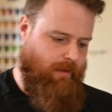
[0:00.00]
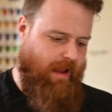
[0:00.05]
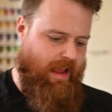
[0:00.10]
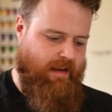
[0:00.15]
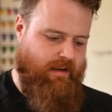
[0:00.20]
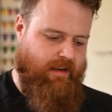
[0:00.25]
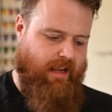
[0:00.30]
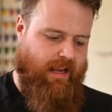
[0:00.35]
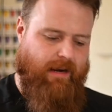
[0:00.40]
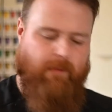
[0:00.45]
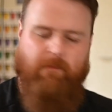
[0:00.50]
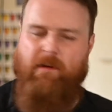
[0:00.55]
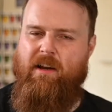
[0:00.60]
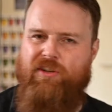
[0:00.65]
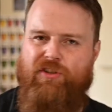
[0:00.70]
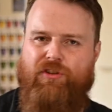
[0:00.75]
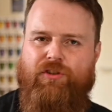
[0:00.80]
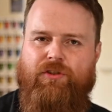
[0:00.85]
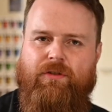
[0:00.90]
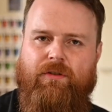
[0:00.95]
And I'm
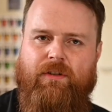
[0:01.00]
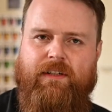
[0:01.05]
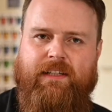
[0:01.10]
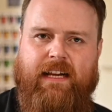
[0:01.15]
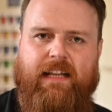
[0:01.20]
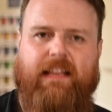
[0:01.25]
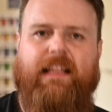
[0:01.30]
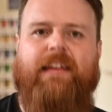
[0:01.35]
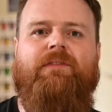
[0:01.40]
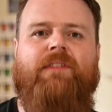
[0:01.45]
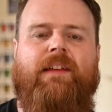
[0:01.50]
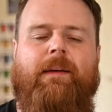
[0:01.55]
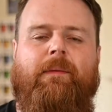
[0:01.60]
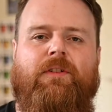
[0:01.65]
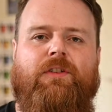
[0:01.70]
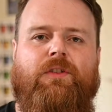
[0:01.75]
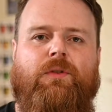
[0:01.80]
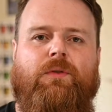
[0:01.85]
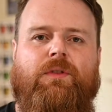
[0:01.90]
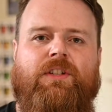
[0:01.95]
not sure exactly everything I'm
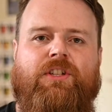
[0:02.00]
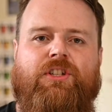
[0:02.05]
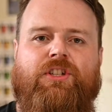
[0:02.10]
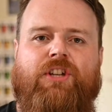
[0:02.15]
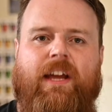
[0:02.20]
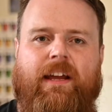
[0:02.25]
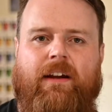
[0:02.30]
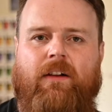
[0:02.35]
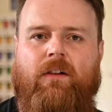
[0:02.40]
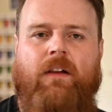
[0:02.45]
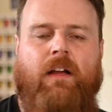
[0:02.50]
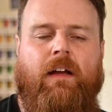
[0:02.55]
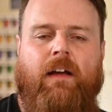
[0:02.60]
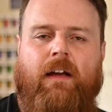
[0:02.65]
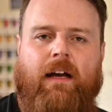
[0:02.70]
going to do on this channel.